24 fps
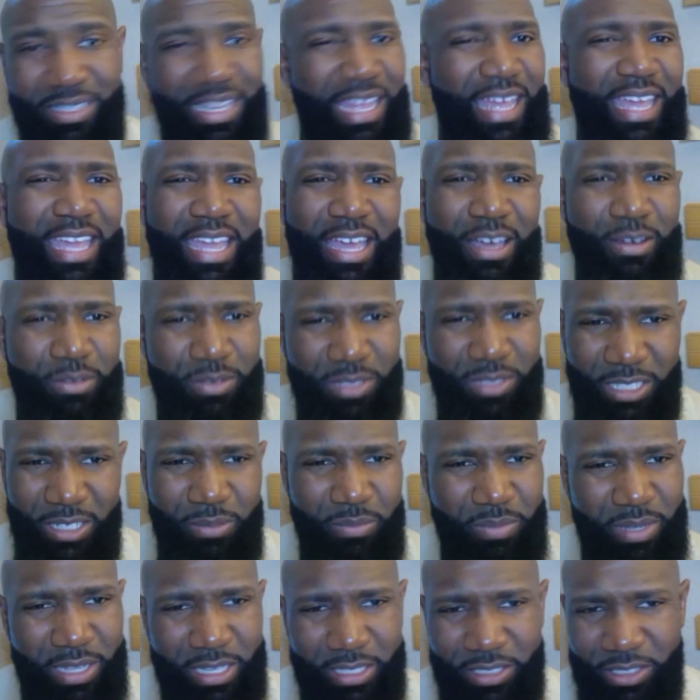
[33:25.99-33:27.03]
Like, hey, I was thinking
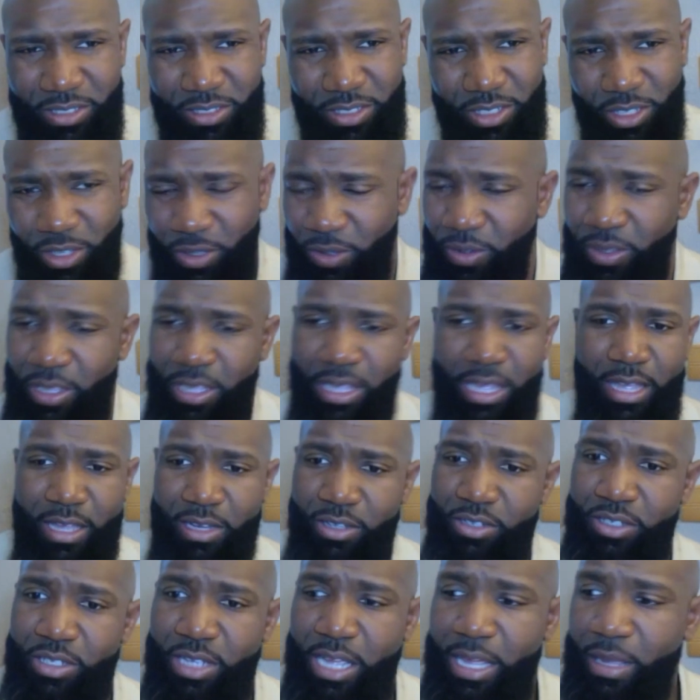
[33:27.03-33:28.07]
about, you know,
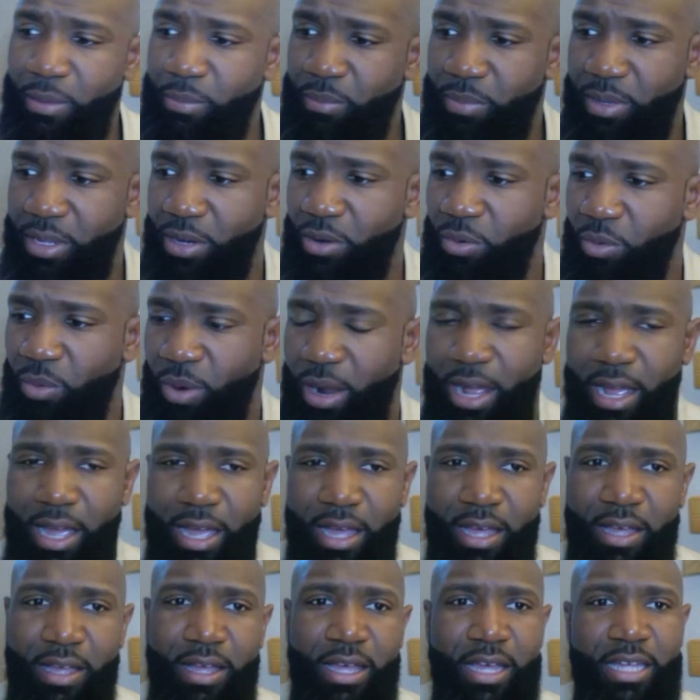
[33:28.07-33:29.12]
it hadn't been a
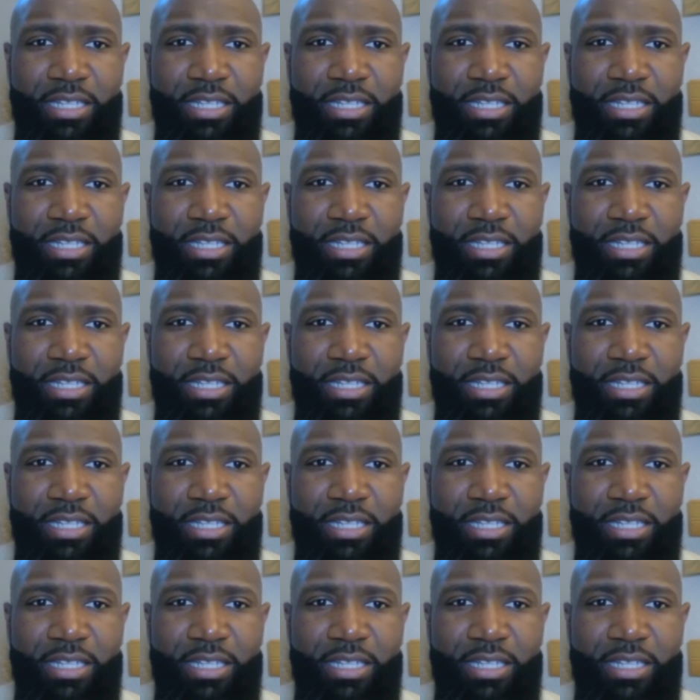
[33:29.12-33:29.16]
while.